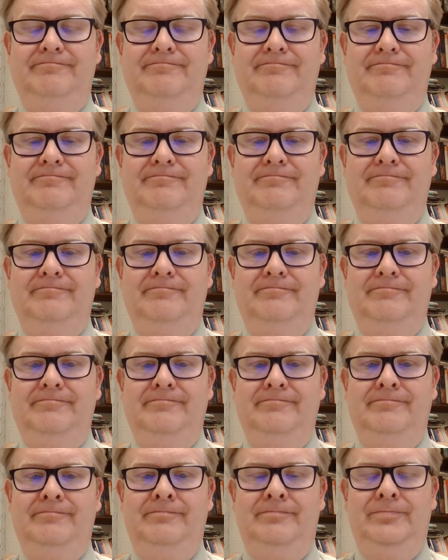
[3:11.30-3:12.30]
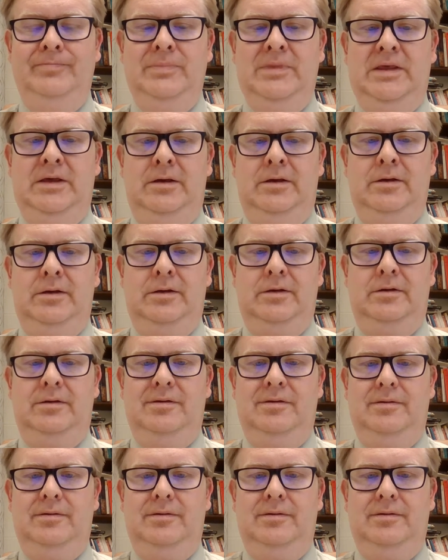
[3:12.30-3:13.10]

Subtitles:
[no speech]